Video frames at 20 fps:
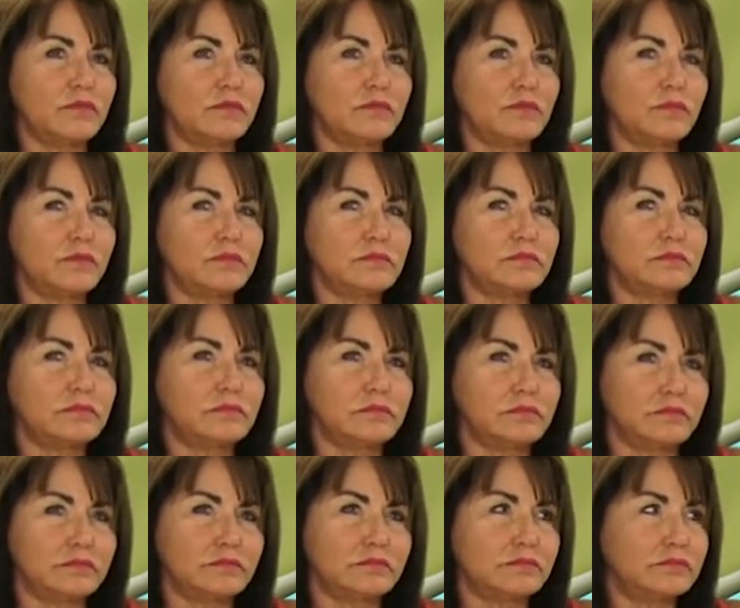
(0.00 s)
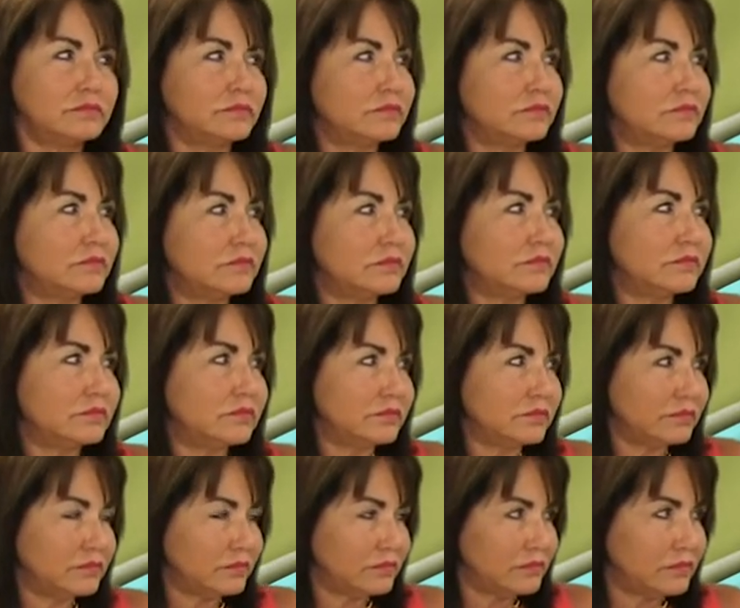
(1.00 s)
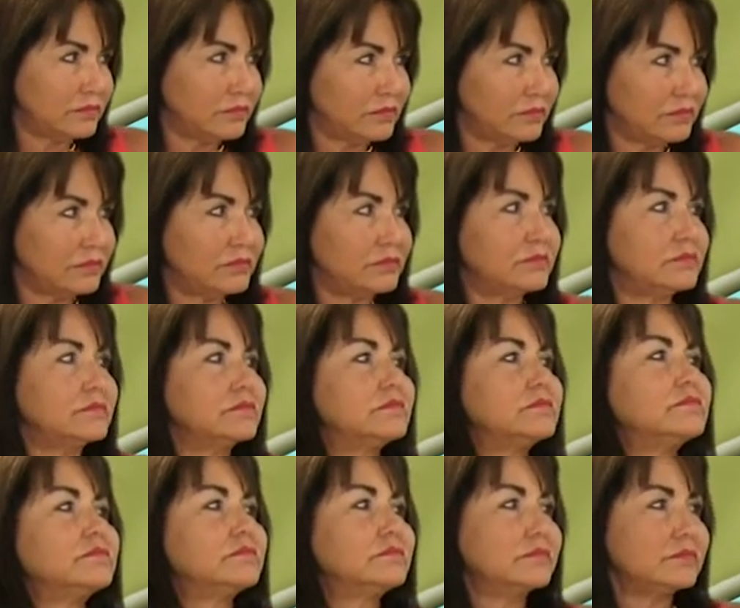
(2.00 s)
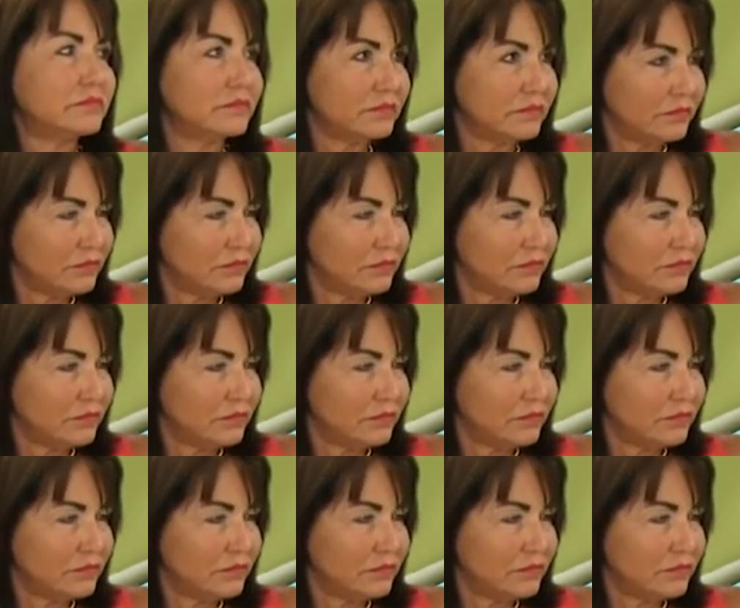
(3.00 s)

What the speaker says: This person isn't speaking.